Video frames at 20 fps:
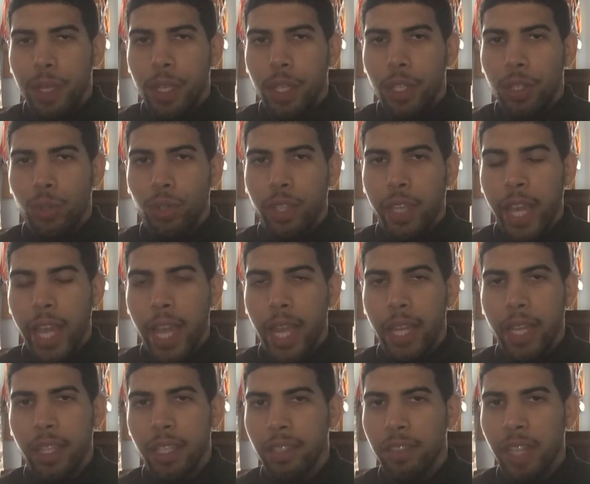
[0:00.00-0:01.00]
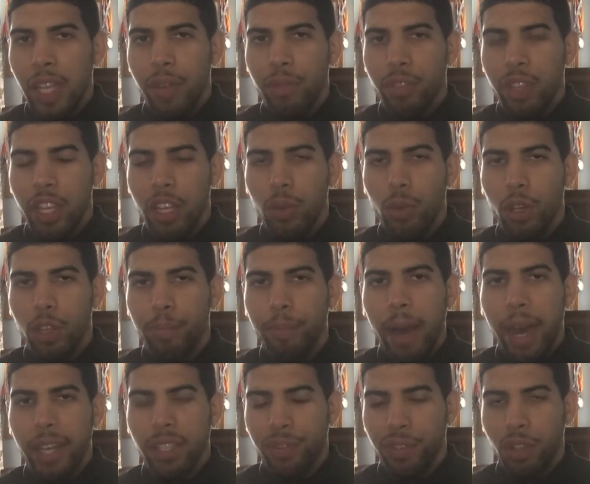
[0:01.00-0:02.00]
You can't, and the same thing with
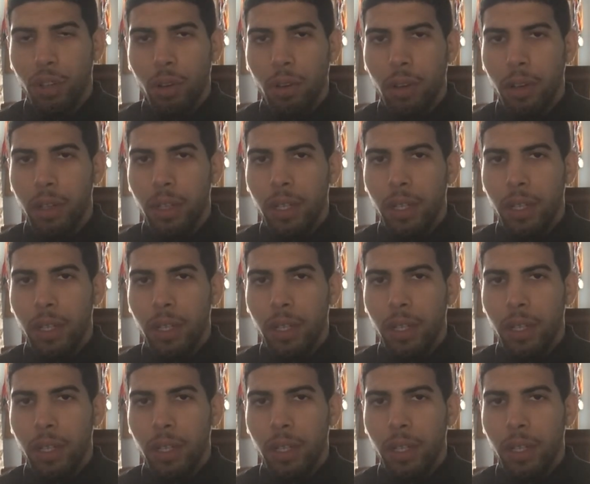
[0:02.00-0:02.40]
Masvidal.